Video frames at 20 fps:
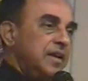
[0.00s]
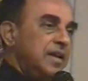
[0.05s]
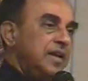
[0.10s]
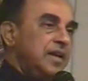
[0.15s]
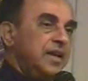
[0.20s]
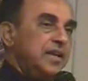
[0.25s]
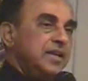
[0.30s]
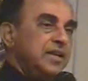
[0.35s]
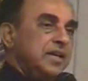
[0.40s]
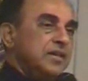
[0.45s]

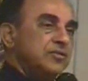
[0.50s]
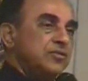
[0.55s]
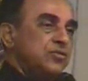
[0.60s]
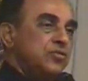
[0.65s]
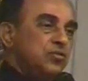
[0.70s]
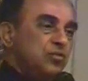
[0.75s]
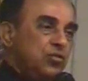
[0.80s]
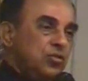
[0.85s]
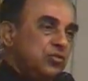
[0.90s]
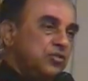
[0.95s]
It has
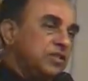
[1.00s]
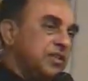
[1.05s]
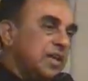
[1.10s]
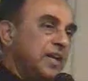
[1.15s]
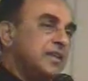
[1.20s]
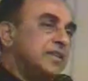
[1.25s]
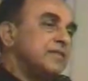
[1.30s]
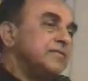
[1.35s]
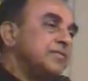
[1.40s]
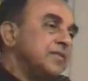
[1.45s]
no
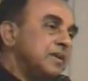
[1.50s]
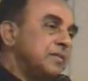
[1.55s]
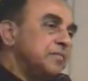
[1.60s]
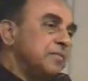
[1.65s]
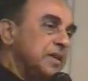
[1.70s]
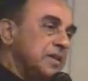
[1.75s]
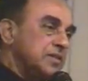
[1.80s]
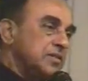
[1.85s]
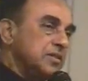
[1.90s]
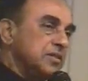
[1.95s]
scientific
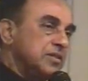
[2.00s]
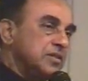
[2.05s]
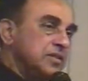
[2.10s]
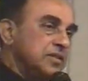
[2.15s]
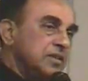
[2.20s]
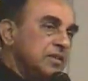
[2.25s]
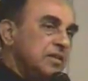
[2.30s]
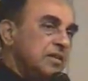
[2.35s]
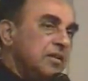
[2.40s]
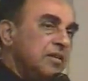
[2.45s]

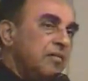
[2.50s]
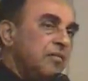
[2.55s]
basis.